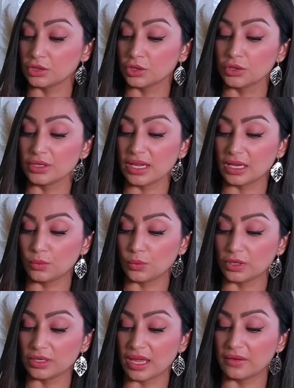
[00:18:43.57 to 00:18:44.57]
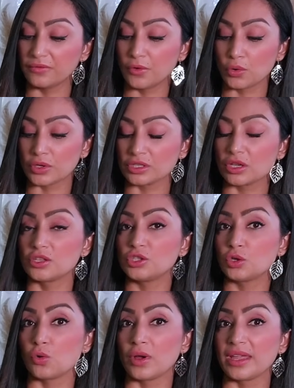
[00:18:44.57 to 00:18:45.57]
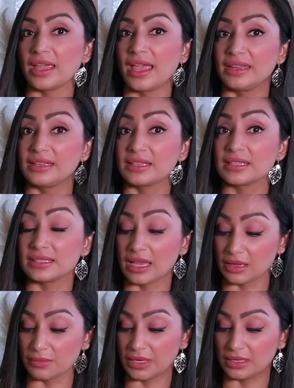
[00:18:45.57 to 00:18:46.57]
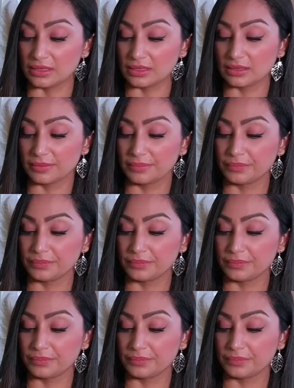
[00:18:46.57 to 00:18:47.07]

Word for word: turn inward and focus on joy and excitement.